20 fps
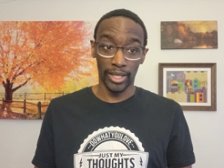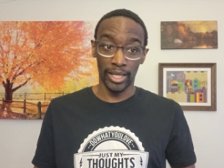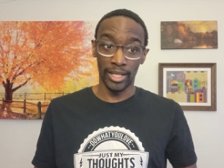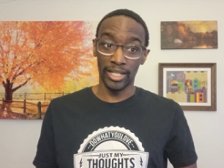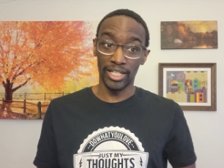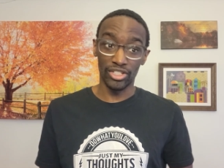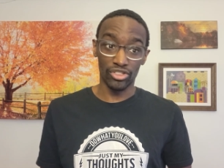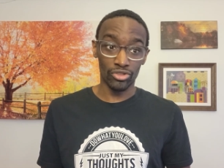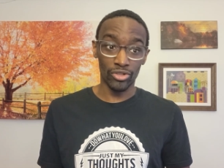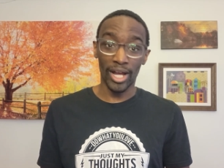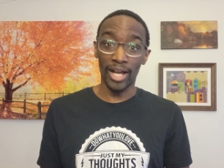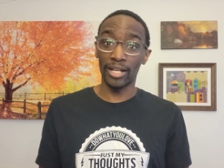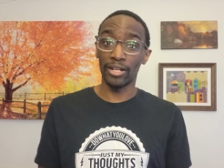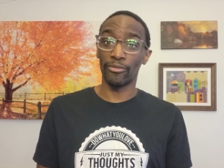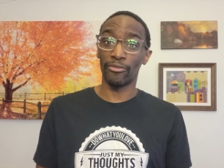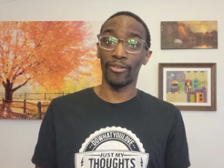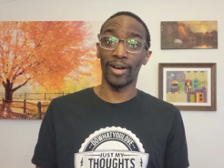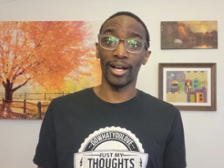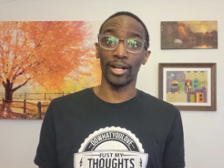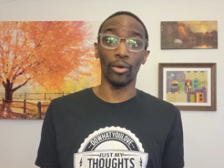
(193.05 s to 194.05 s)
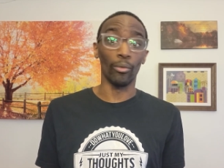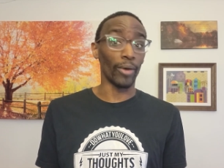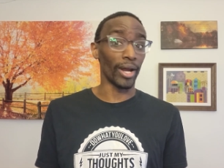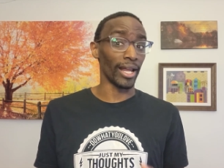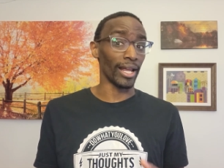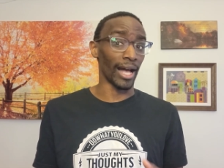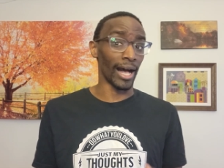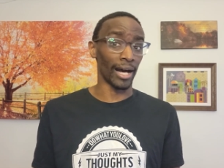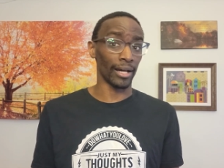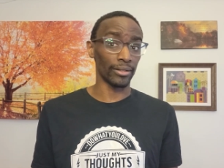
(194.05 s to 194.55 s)
And he's trying to find a
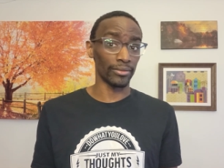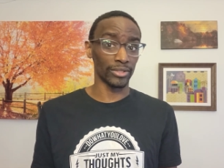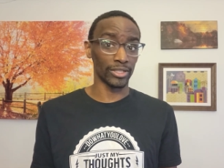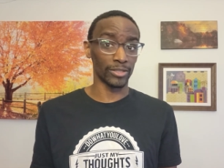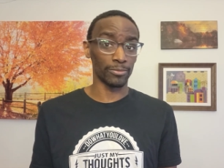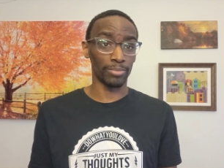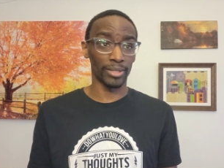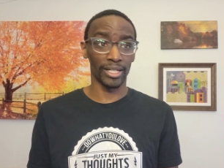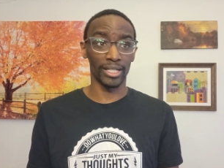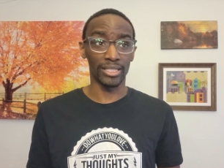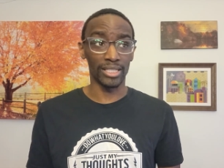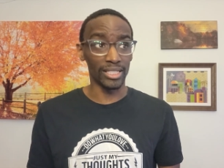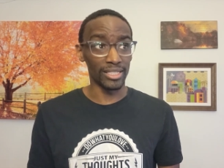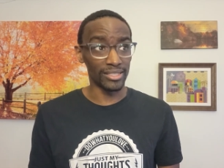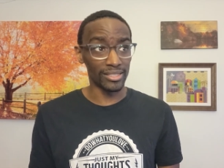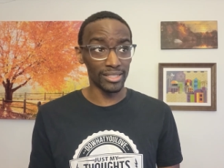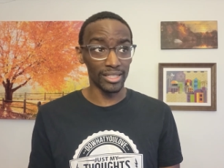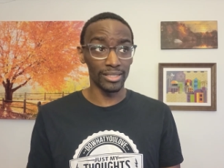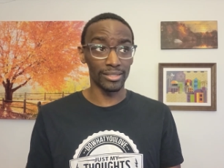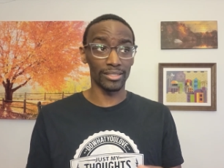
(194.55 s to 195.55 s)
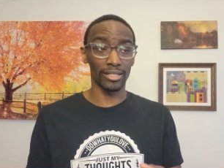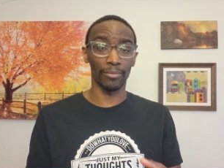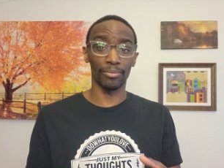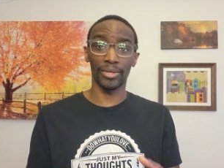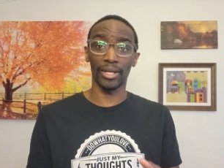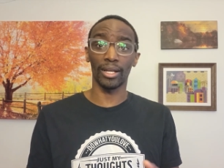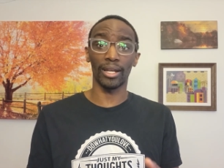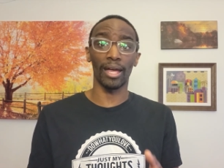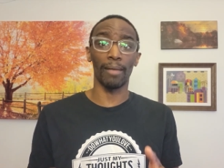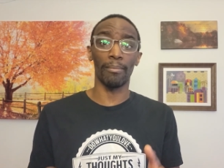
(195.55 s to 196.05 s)
way out of this place. He sees
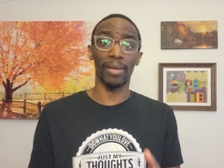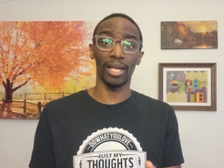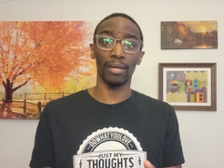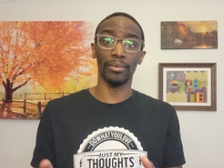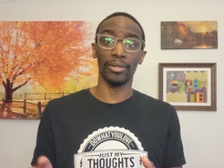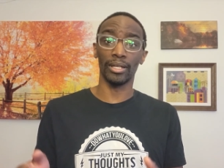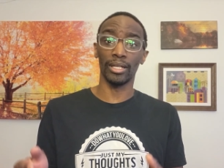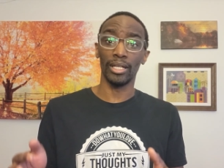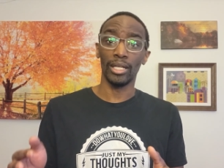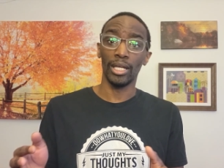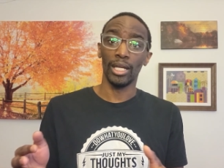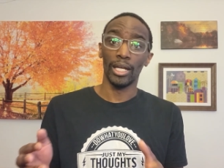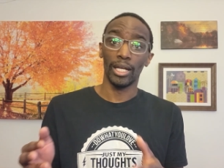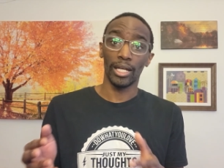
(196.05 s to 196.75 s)
something that maybe